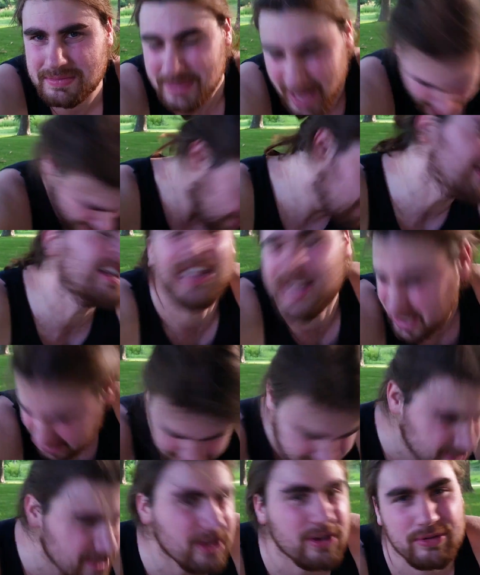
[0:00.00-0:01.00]
I really
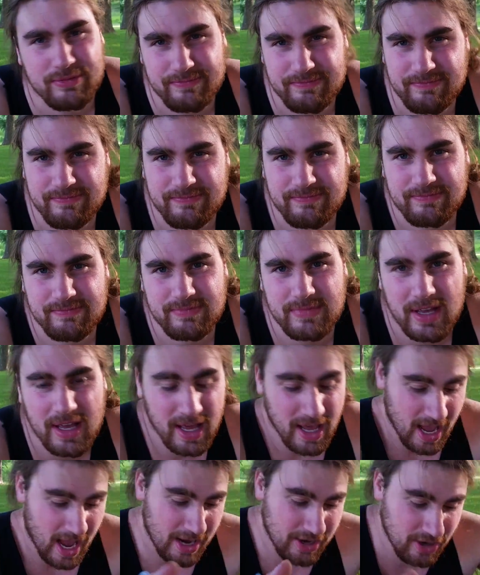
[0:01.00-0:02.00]
do.
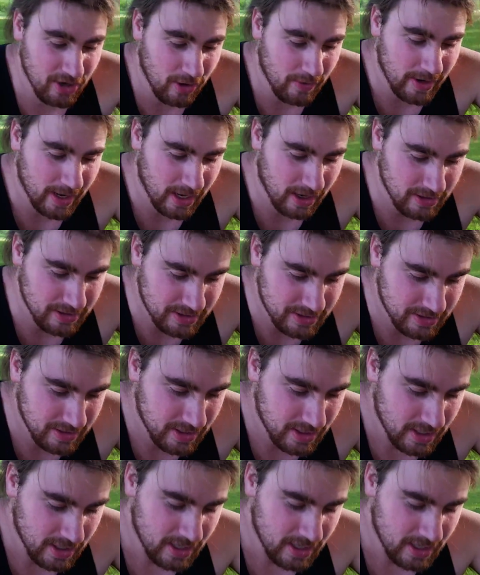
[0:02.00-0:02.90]
And you know what else?